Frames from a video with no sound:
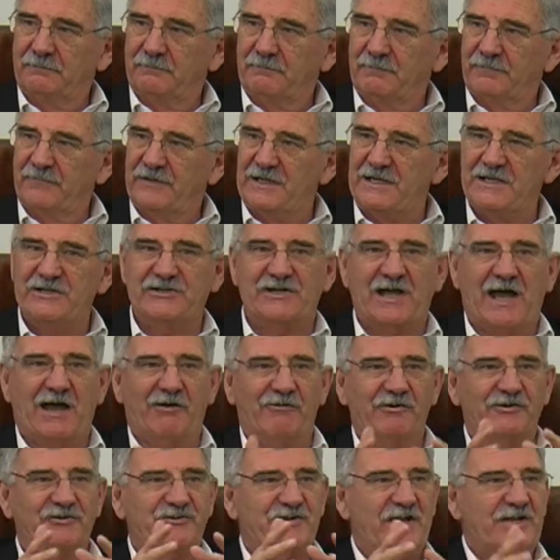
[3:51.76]
These are
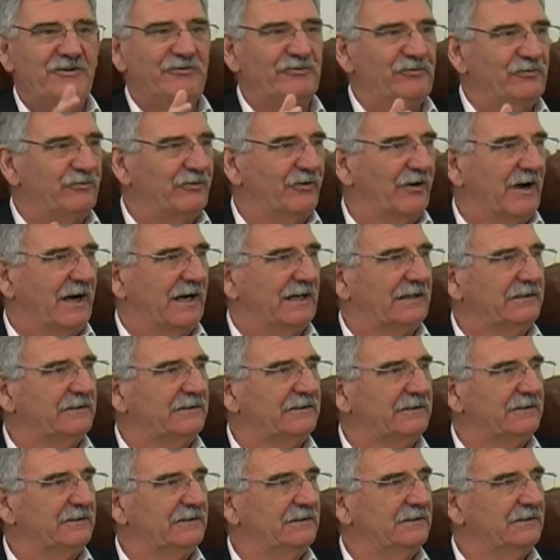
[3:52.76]
essential
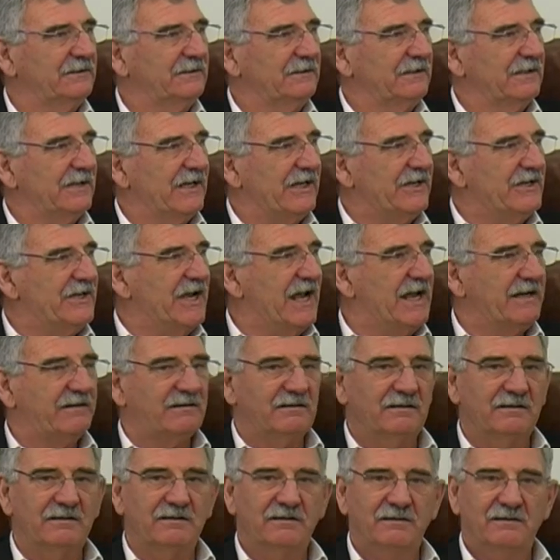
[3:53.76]
drugs, and
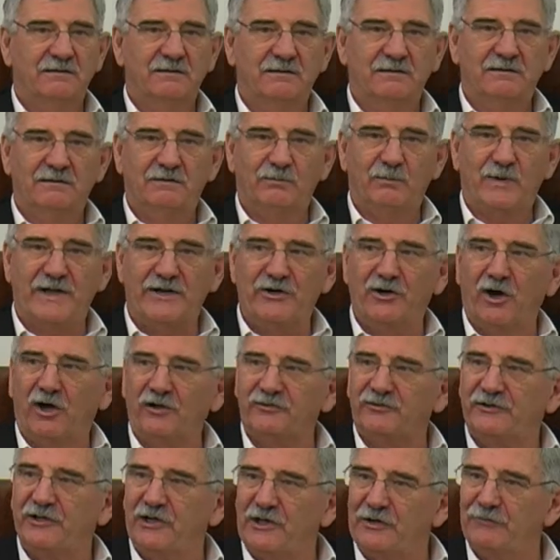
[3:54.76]
yet we're
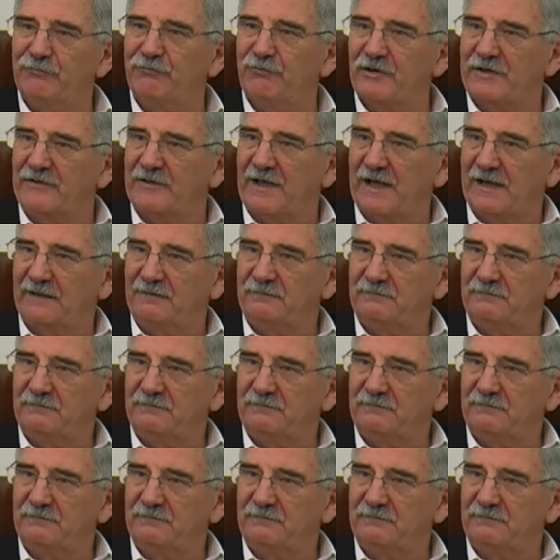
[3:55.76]
not delivering that.